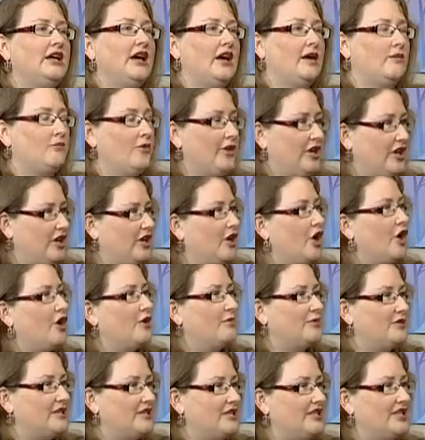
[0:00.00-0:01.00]
We can
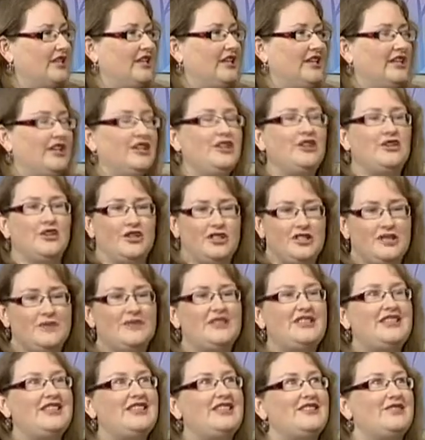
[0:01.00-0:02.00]
hope to see
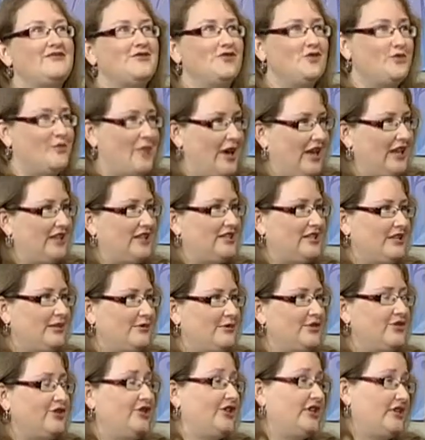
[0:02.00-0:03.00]
some sense of normality
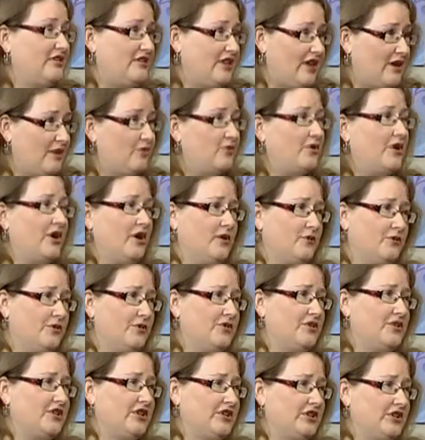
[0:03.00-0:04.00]
returning, and that will help
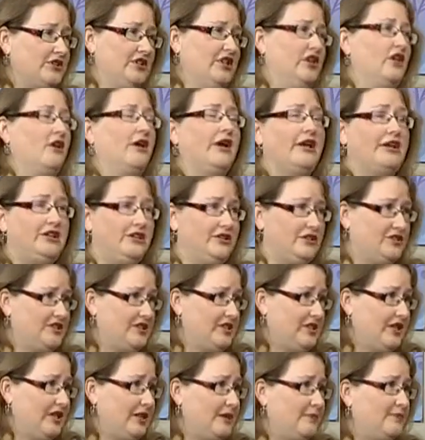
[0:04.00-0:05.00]
with things like your
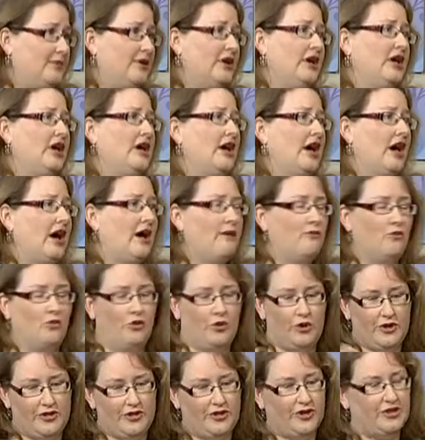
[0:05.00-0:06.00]
sleep,
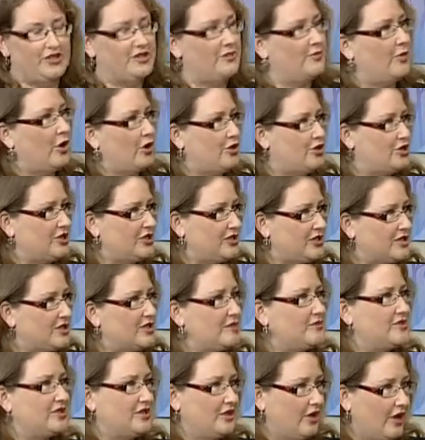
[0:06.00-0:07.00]
with those emotions
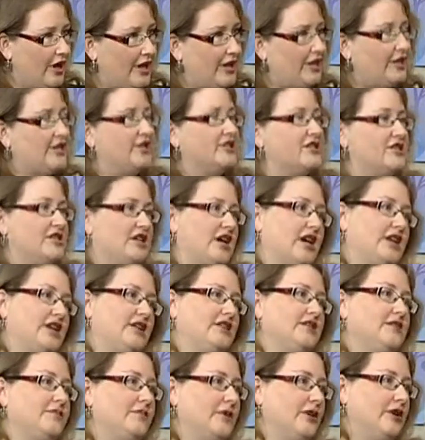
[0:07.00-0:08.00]
subsiding and
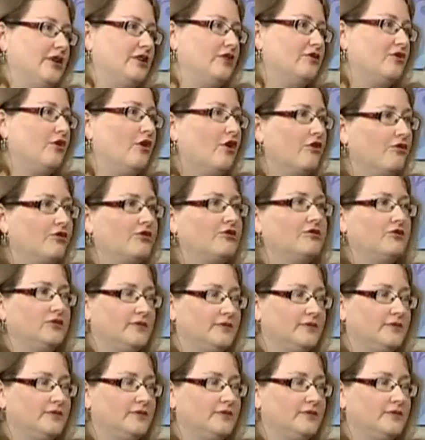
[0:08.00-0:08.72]
starting to peter off.